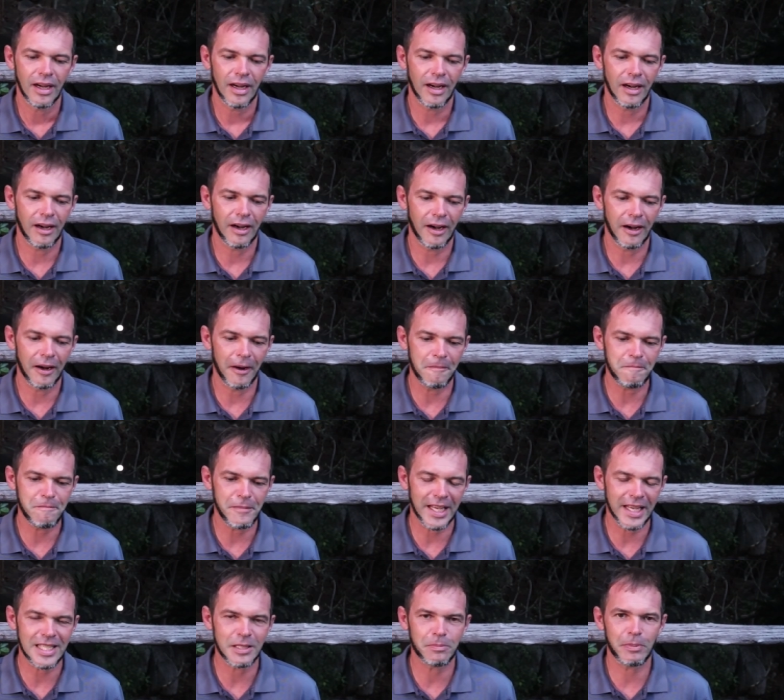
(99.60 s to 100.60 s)

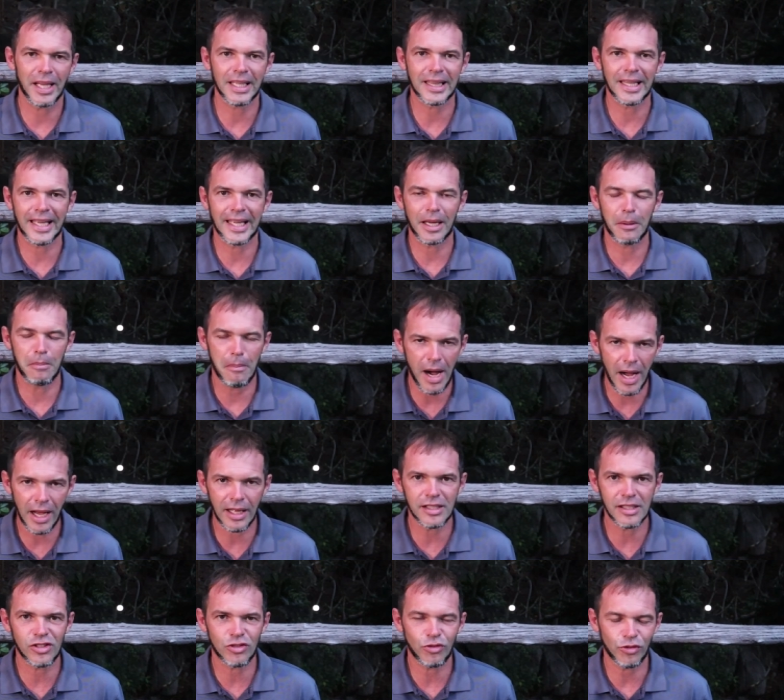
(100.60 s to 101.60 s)
I spent like a
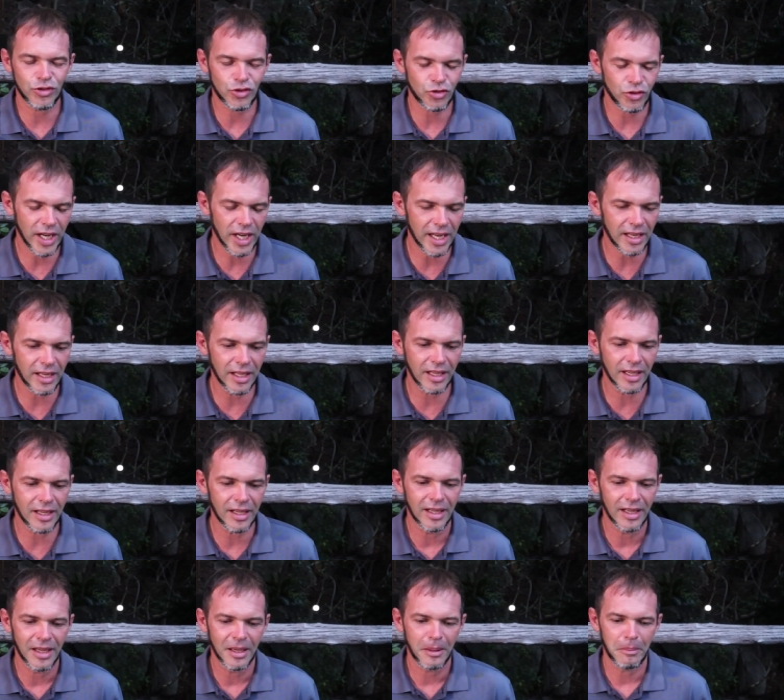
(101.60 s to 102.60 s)
month of training,
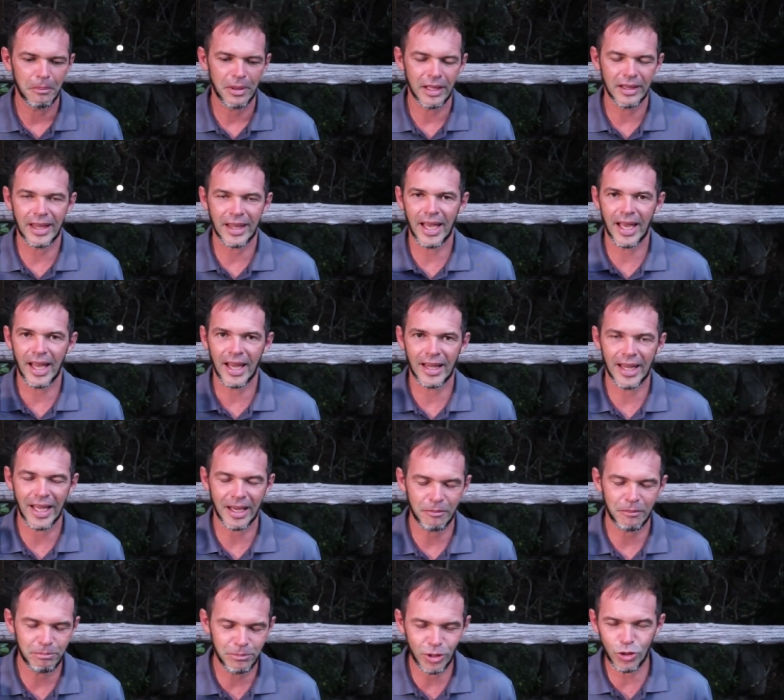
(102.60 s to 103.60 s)
but then
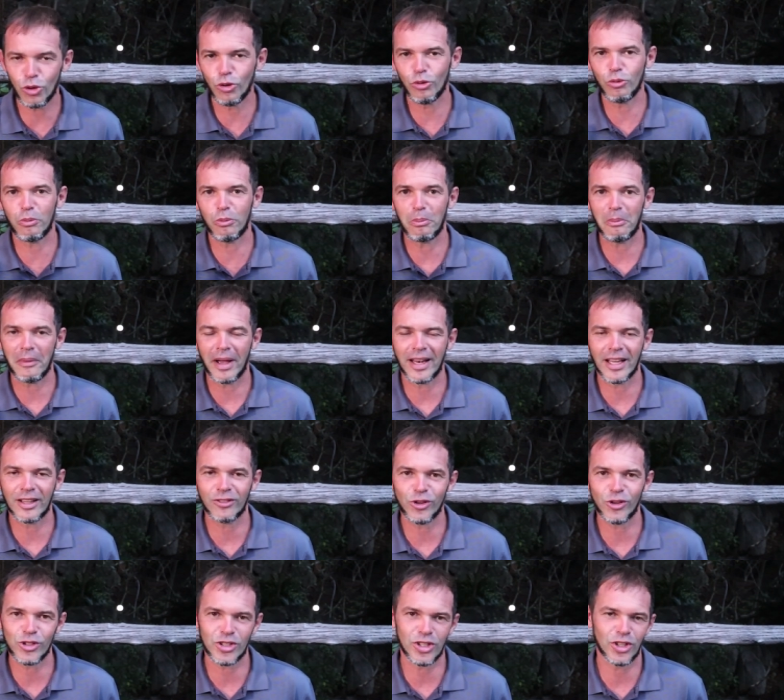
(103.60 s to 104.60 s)
like boom, and
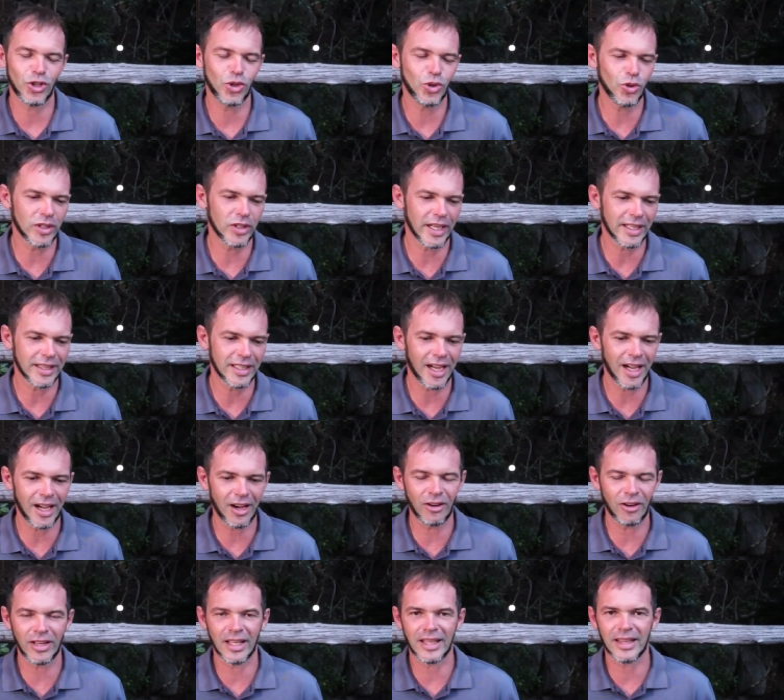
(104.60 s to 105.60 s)
it was a new
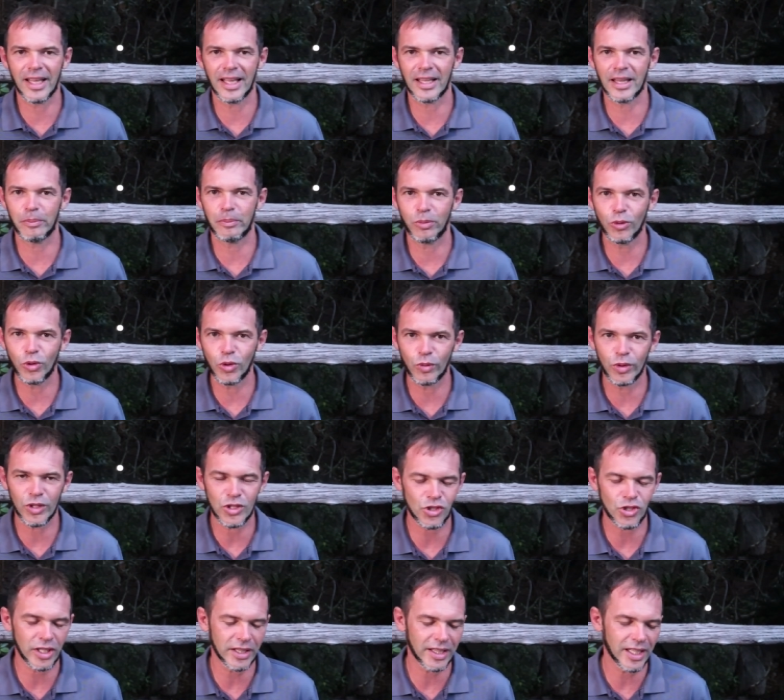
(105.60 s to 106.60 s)
lockdown, and then the pool
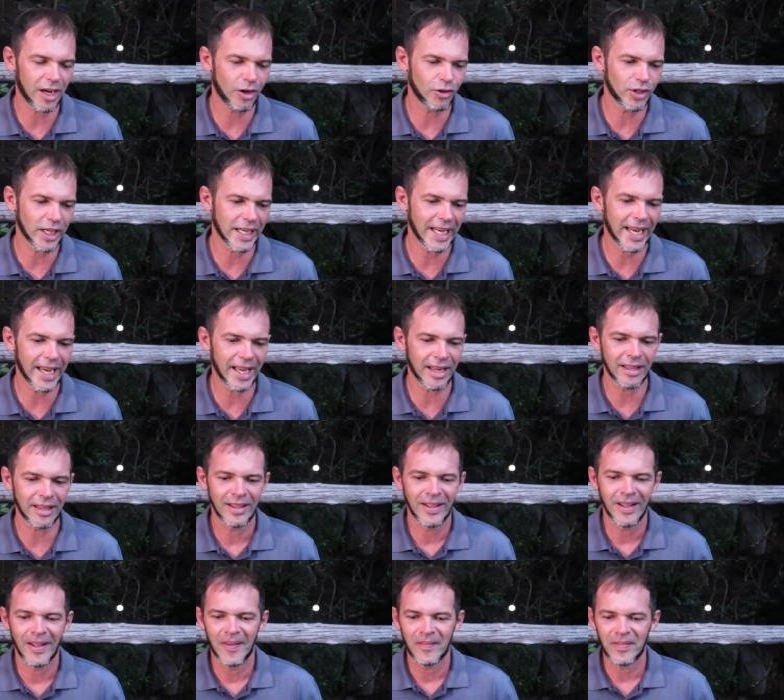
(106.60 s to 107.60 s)
was shut down again,
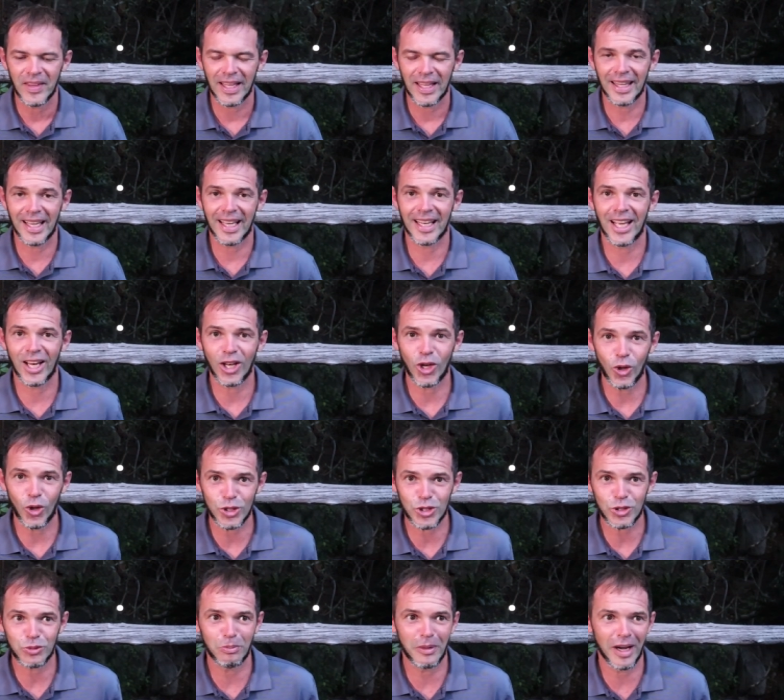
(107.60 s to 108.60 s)
and then I
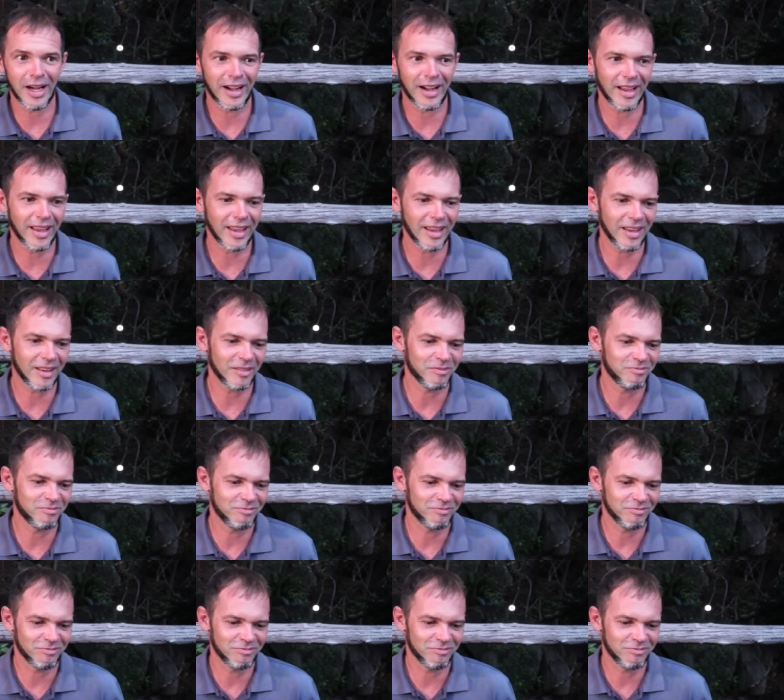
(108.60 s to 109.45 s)
lost my